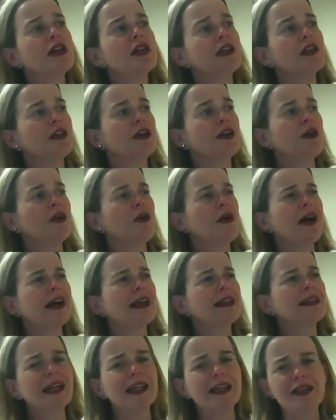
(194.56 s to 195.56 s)
you know, I
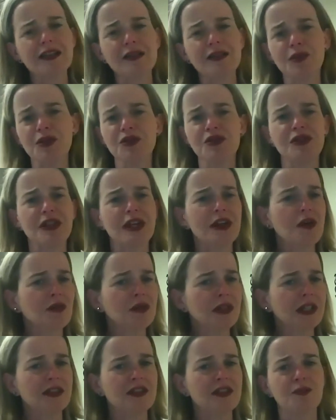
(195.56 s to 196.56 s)
like this person, I don't
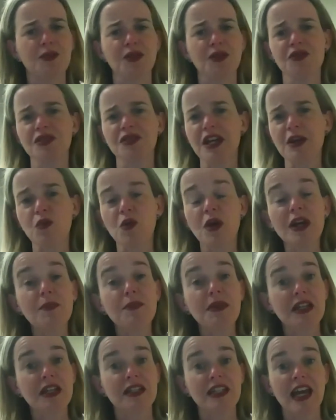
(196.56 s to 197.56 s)
like this person, I want to
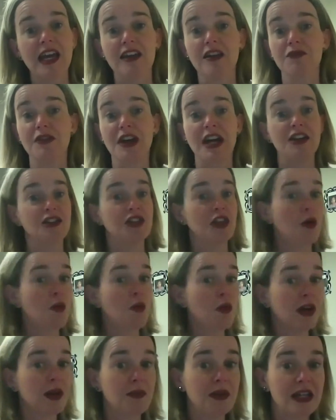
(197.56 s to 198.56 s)
be attentive, I don't
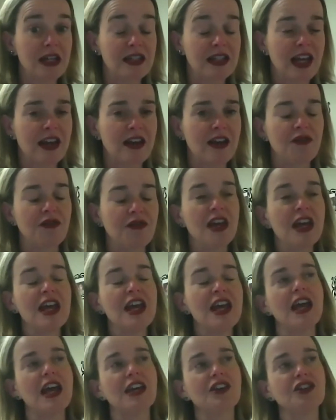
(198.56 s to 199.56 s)
want to be attentive, mm-hmm.